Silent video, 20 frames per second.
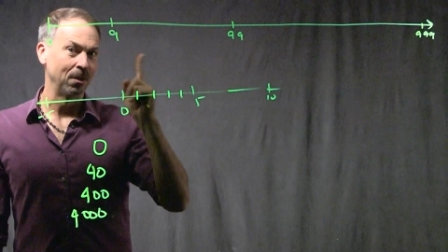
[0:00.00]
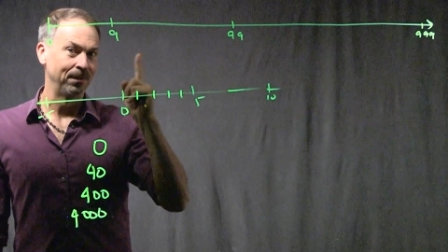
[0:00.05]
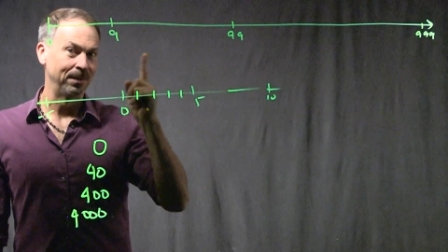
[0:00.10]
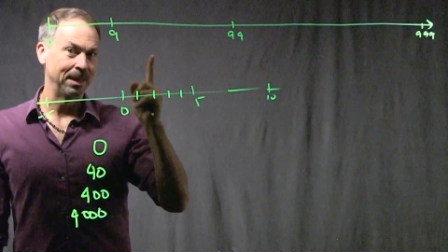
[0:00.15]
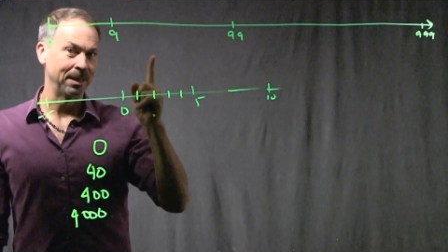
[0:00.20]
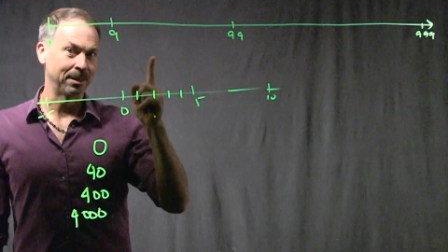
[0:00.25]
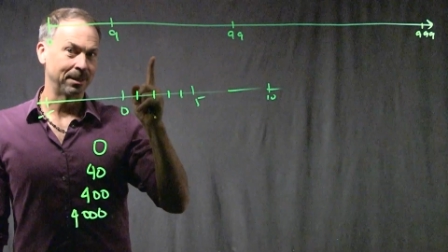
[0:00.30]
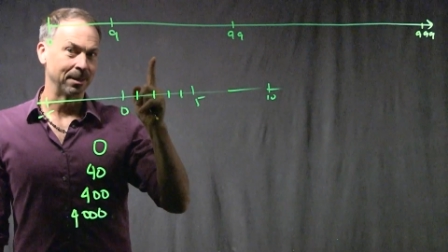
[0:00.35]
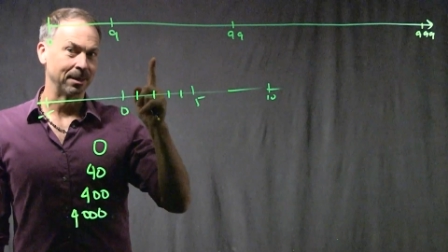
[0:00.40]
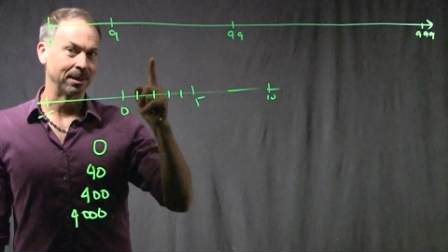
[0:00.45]
of
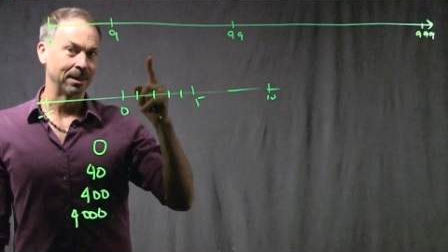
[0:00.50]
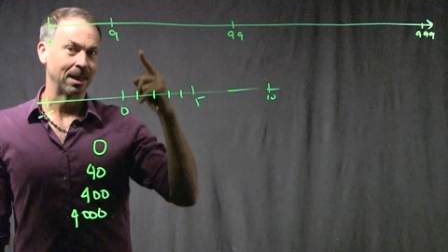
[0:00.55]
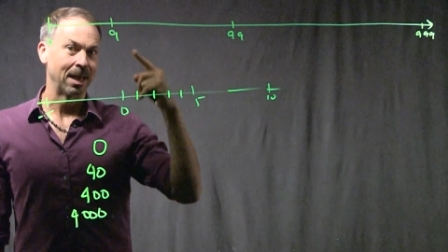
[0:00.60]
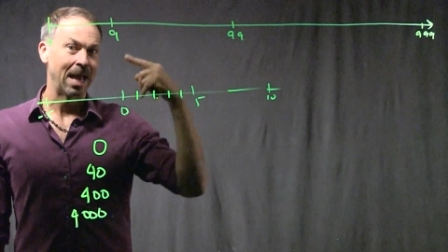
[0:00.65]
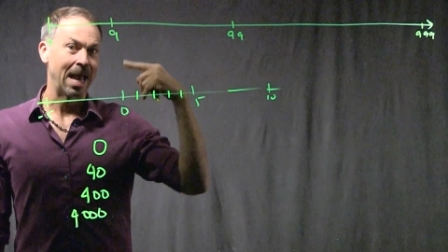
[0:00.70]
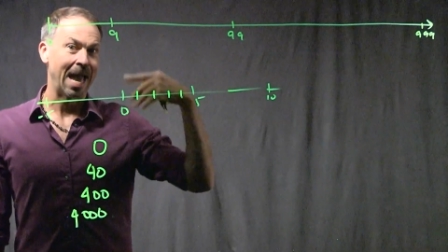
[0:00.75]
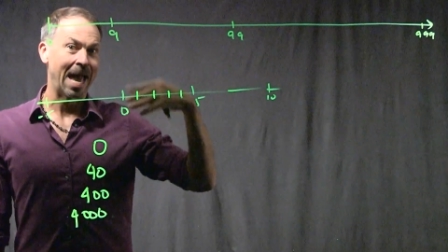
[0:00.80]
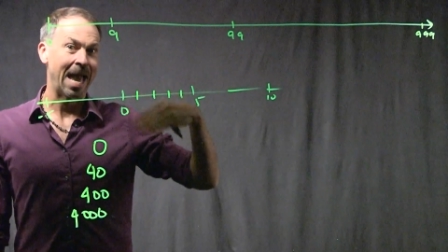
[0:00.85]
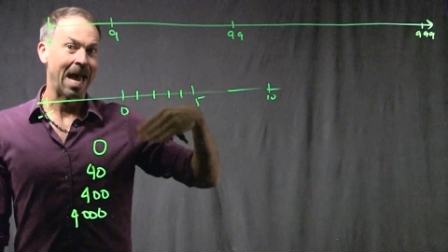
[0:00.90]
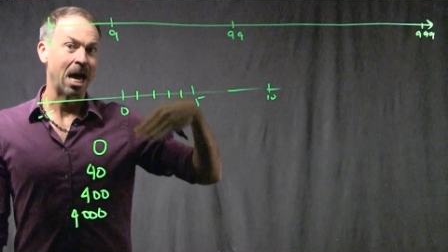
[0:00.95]
distance,
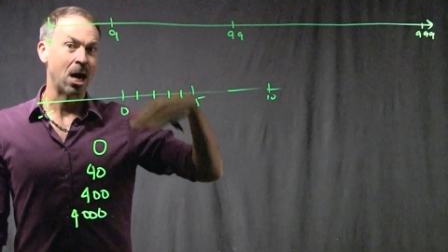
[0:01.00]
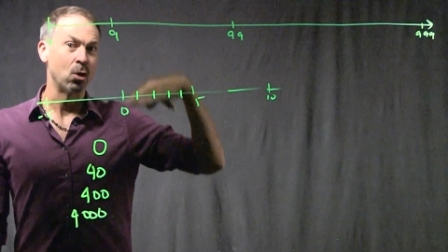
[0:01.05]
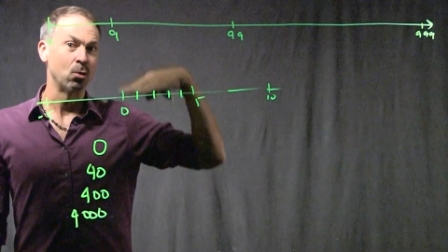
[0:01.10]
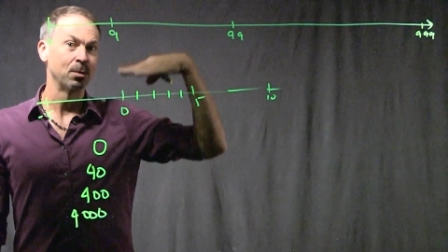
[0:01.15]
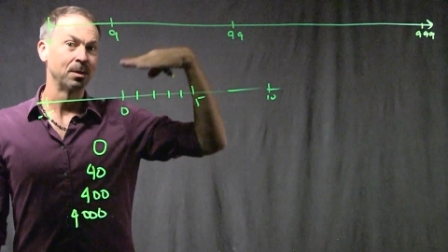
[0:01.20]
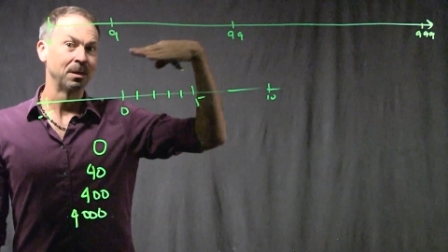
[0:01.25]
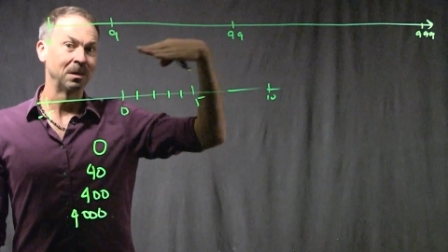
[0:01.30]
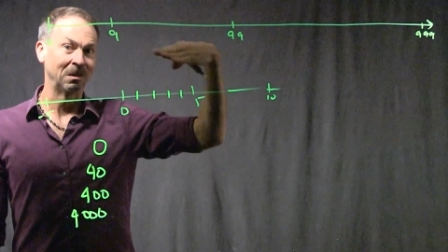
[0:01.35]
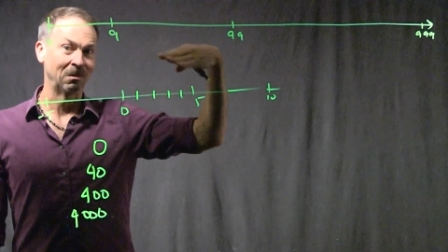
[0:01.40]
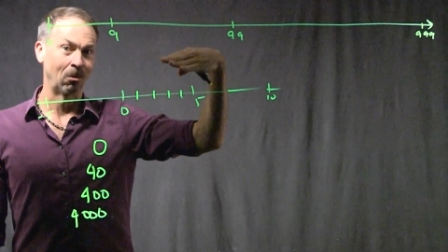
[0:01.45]
how
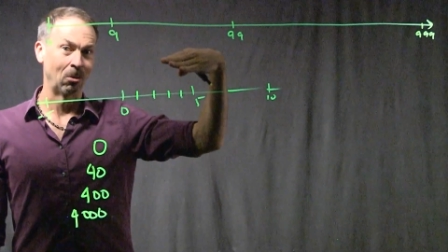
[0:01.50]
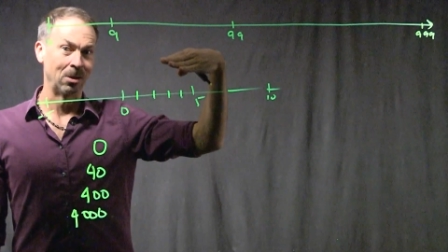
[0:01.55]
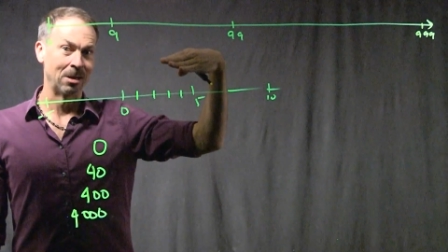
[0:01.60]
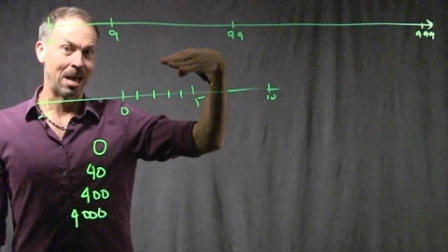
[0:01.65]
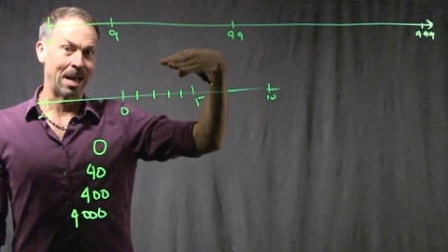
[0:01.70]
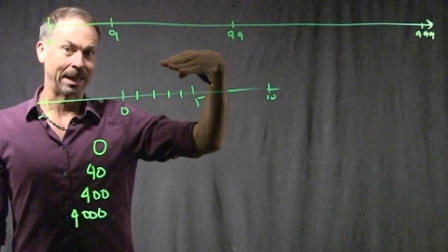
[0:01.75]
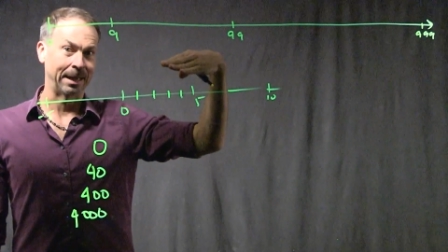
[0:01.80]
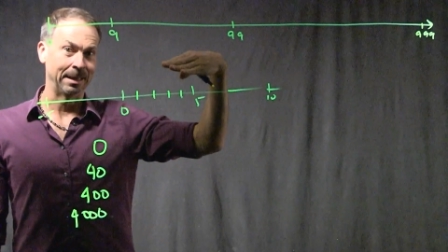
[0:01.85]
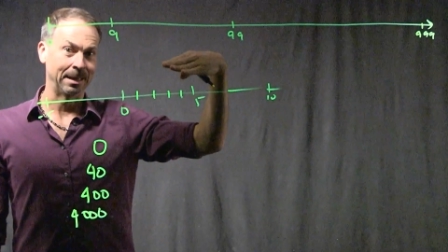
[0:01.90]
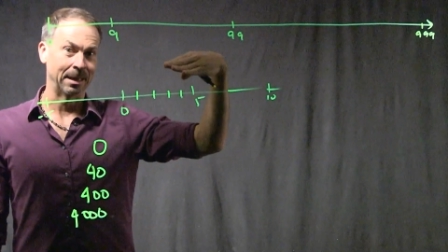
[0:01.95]

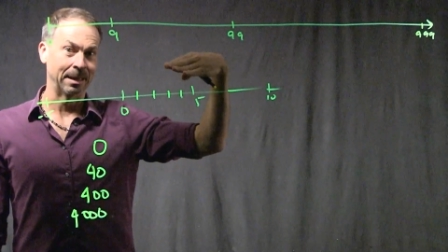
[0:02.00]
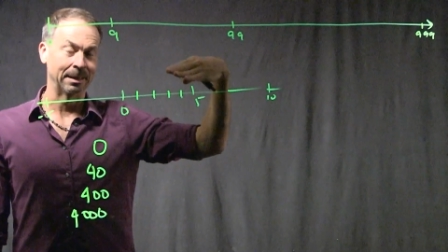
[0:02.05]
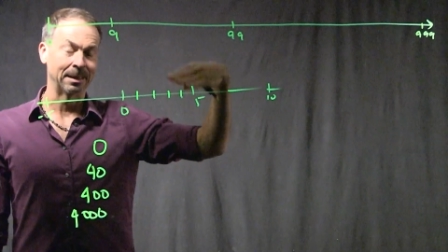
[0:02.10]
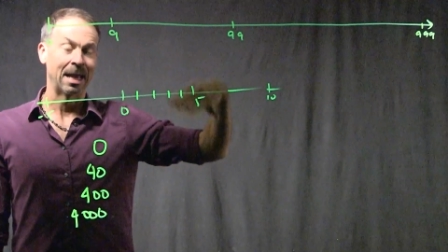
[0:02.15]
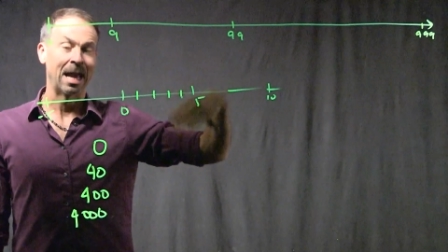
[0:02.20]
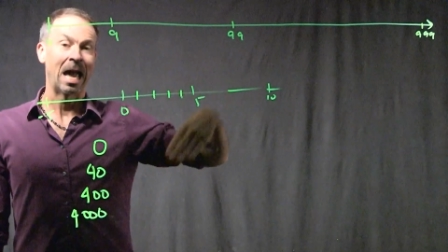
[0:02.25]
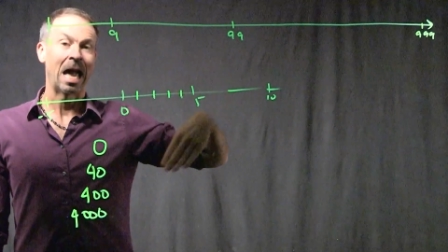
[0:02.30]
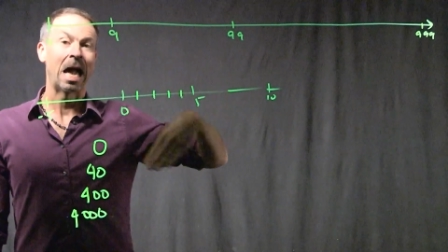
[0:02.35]
zero-like it is.